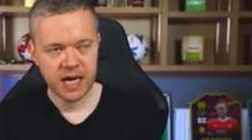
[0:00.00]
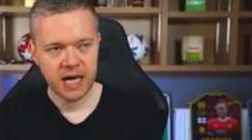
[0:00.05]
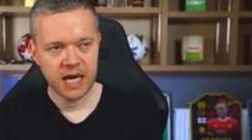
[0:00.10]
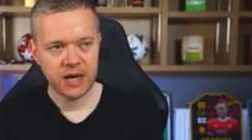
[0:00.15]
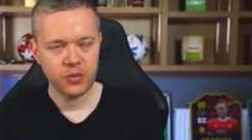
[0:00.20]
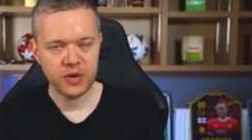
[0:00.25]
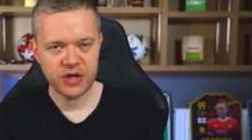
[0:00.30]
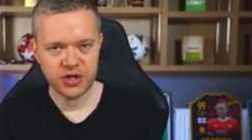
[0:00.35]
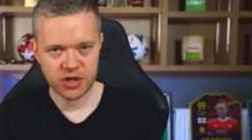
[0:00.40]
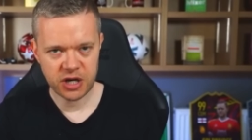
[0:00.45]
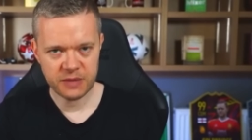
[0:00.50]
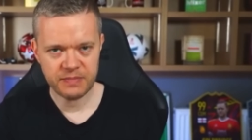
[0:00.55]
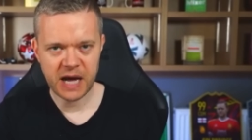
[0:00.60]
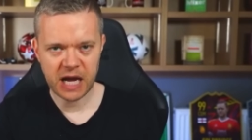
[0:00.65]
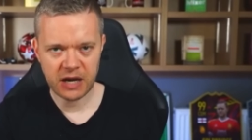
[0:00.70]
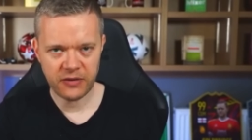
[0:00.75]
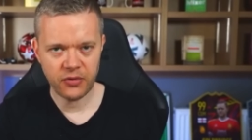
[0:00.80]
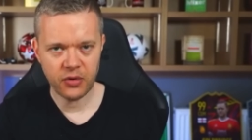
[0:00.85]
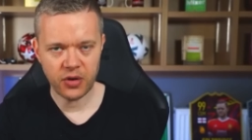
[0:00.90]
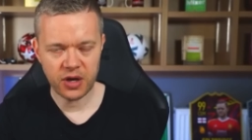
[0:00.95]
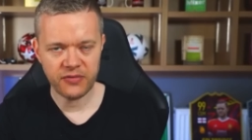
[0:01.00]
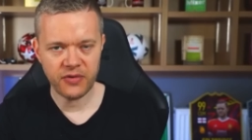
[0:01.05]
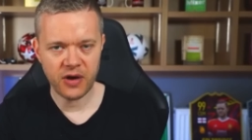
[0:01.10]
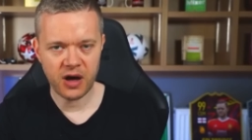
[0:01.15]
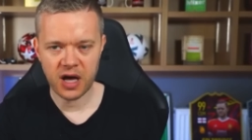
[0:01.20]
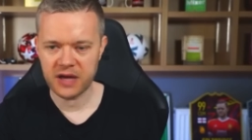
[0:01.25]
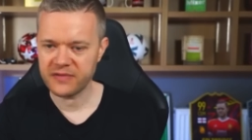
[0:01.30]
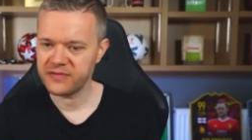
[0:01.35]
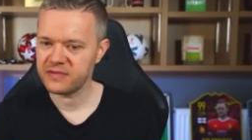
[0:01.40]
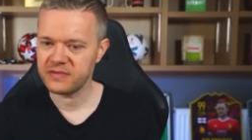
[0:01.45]
We should have paid
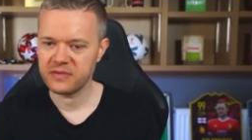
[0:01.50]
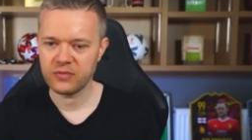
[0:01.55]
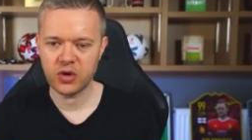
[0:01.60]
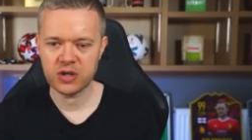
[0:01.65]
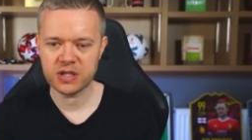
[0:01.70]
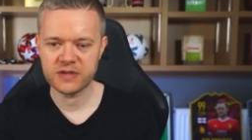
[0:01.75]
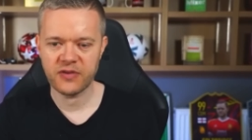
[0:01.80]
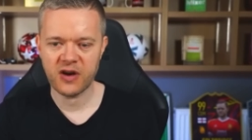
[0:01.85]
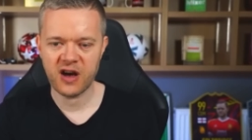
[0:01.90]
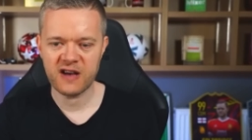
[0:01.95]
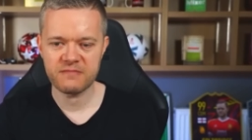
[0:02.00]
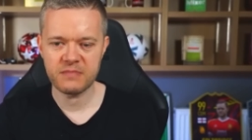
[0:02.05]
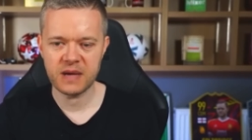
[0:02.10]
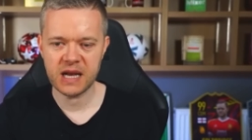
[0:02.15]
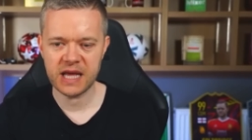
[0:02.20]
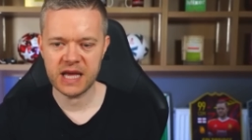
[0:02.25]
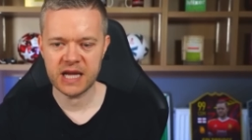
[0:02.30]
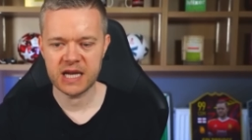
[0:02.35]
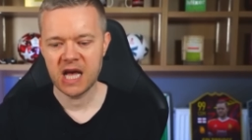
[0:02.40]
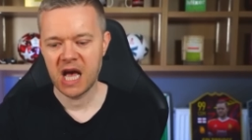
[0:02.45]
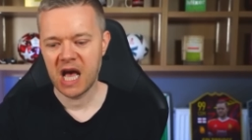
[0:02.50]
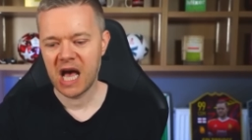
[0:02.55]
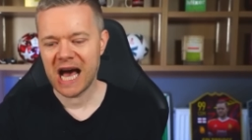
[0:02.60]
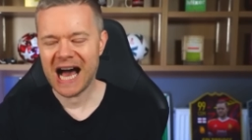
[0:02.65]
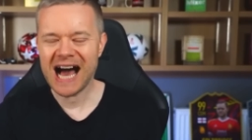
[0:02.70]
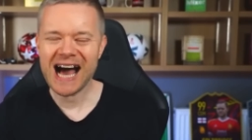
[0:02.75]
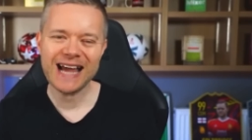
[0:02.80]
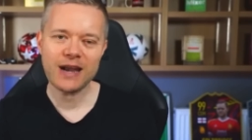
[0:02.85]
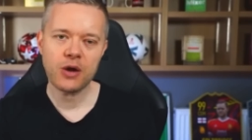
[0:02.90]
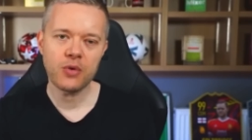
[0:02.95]
45. What's 5 million?
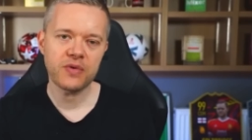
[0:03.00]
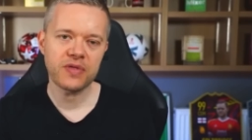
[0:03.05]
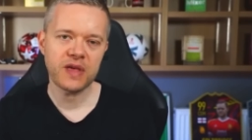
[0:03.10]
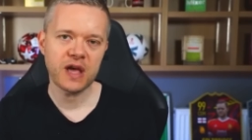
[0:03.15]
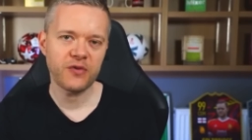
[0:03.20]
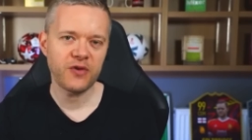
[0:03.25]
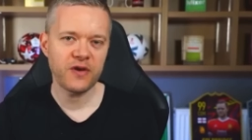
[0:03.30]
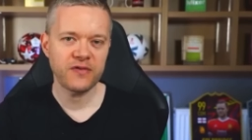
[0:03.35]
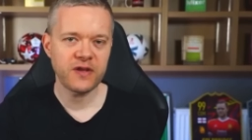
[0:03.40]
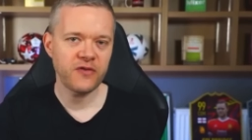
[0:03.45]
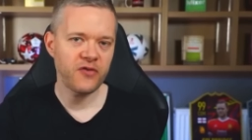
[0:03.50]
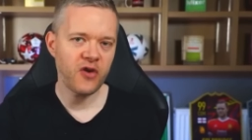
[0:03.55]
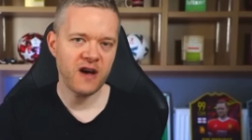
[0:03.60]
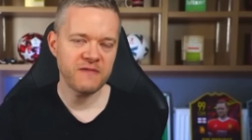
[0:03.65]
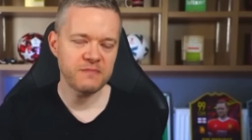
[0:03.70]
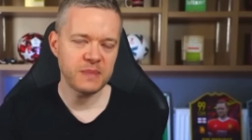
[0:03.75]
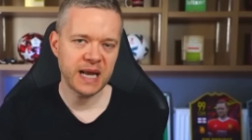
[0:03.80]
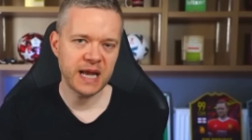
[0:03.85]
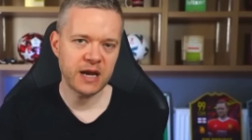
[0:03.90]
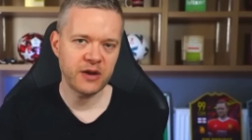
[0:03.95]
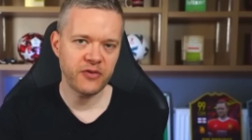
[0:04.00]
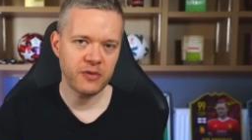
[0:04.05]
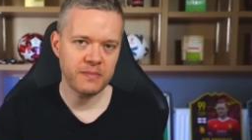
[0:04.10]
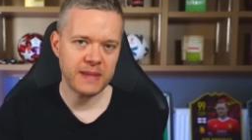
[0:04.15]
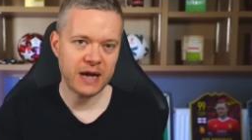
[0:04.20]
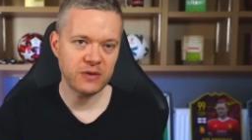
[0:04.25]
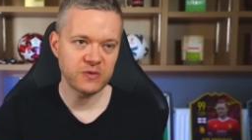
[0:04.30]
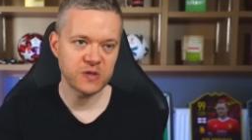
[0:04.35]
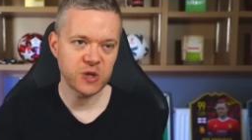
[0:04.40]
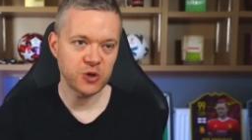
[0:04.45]
I don't think 55 million for
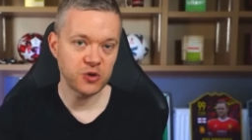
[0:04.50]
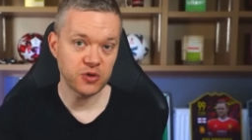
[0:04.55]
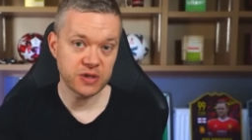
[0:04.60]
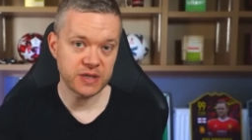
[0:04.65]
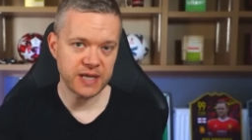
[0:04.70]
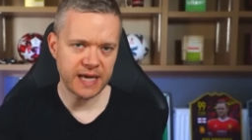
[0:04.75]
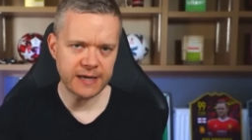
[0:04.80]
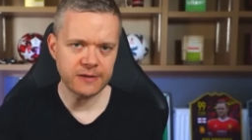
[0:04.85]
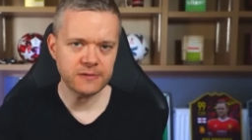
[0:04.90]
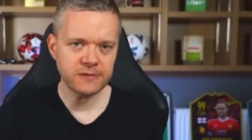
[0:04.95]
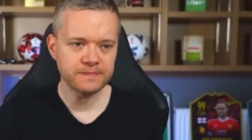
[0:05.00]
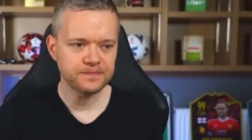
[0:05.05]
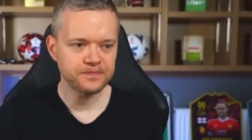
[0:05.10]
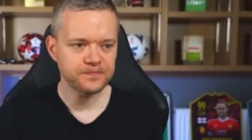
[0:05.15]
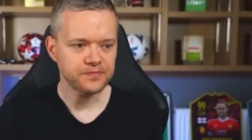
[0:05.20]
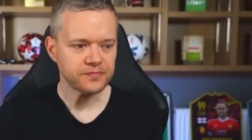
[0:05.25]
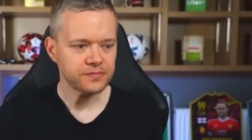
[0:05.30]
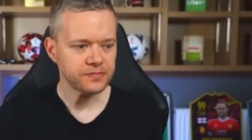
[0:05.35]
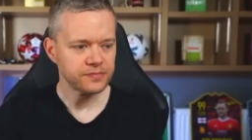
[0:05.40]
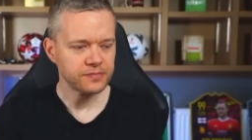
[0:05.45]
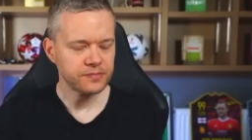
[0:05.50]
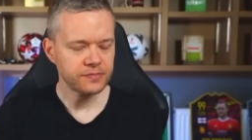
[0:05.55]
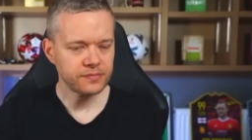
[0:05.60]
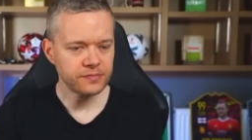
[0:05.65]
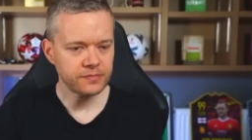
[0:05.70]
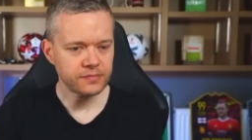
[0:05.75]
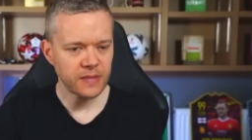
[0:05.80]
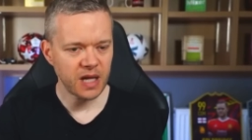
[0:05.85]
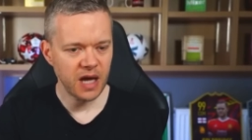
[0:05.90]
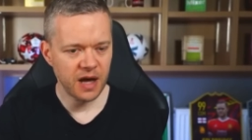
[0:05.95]
Mount's a good deal.
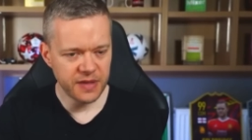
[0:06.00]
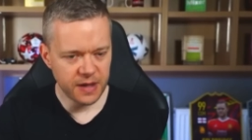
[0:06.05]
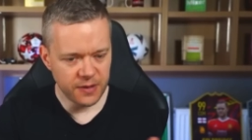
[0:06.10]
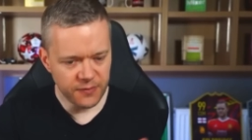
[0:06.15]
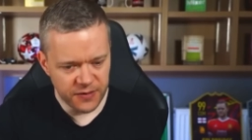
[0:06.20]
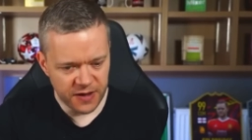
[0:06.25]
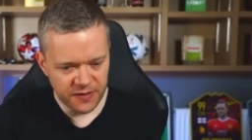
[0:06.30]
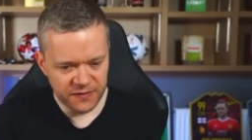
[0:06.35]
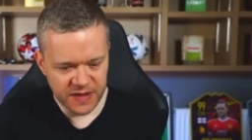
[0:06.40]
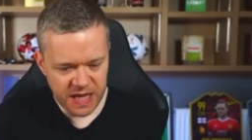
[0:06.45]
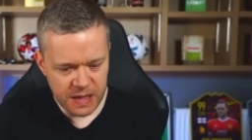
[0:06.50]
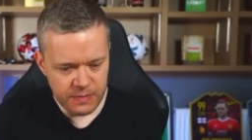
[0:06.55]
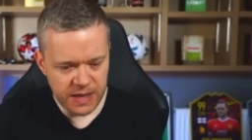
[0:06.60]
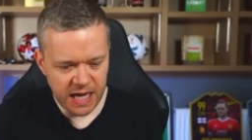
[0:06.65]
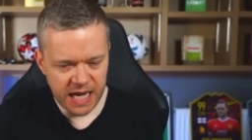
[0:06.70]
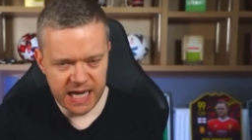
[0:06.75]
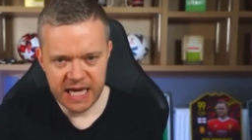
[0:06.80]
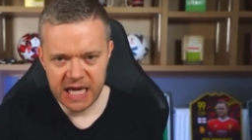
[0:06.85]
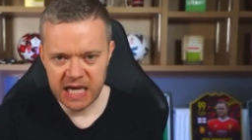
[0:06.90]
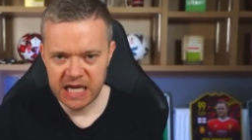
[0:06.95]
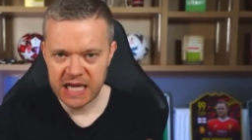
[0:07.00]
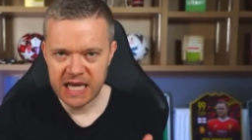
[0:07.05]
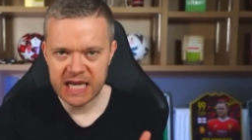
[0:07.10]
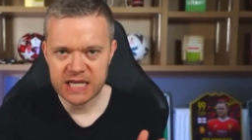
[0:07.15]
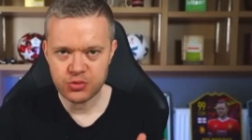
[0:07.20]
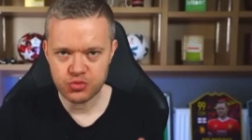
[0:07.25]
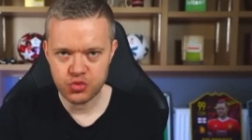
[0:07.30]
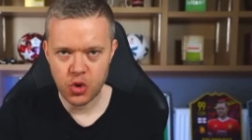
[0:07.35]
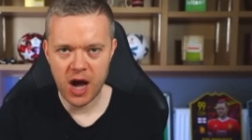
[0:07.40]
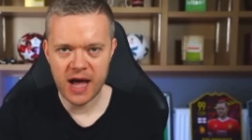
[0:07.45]
I think 50 million
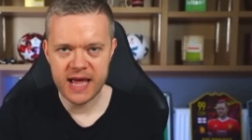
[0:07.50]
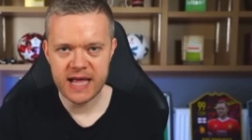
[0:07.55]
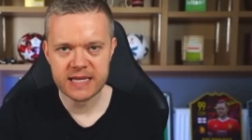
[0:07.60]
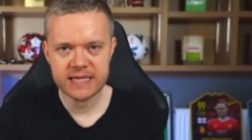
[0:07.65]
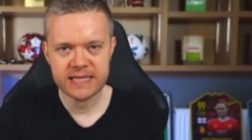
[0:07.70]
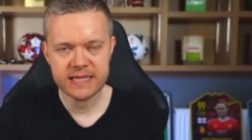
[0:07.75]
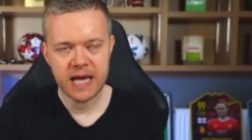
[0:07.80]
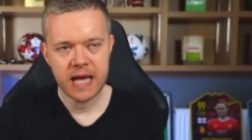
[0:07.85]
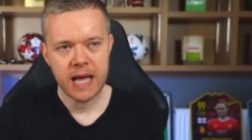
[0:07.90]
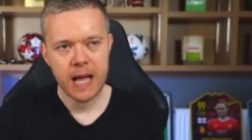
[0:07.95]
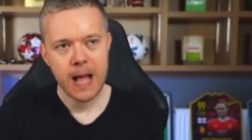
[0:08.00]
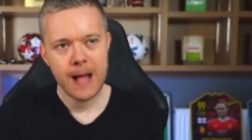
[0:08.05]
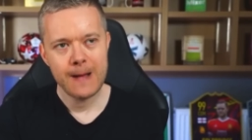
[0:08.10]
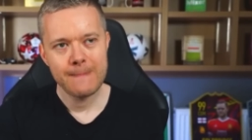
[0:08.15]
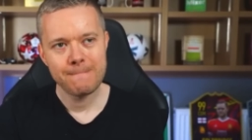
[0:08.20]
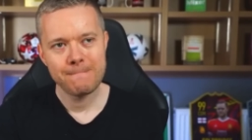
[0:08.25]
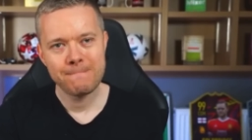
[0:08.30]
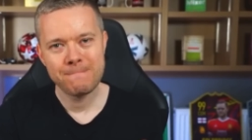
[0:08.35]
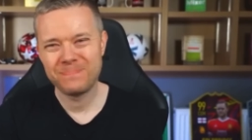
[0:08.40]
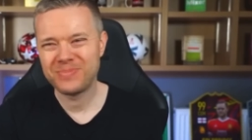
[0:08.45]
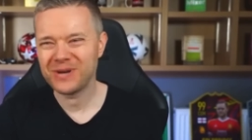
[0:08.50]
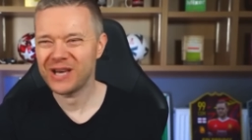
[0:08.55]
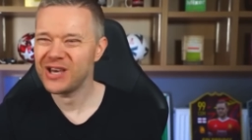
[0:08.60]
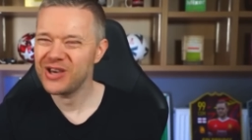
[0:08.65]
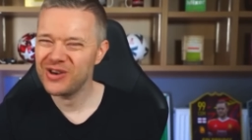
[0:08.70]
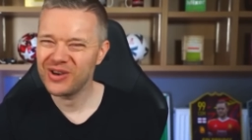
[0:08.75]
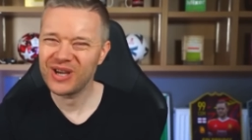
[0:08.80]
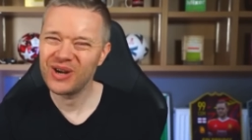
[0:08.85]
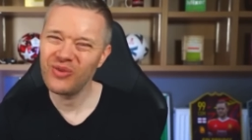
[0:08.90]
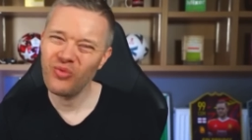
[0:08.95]
is right. But are you
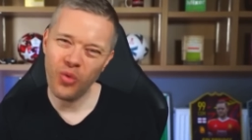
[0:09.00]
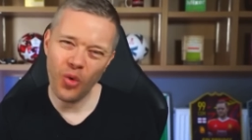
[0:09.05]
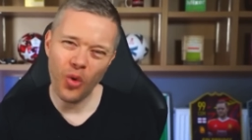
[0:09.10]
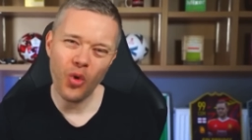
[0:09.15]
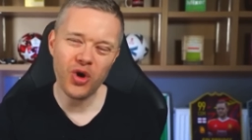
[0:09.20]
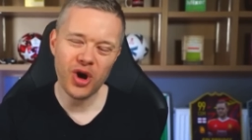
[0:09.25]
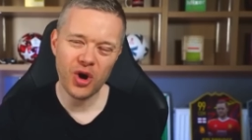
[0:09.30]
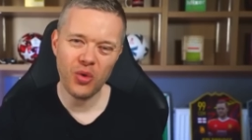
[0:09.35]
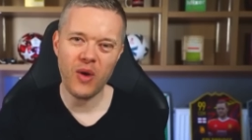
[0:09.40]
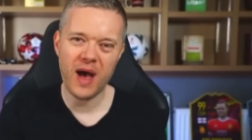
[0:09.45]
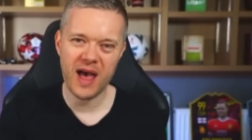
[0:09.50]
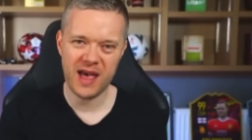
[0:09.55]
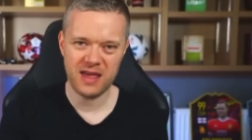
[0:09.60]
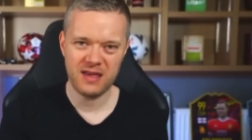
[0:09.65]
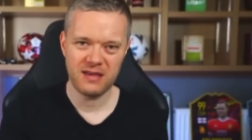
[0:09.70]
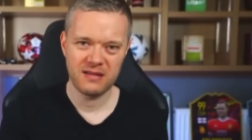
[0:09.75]
going to walk away?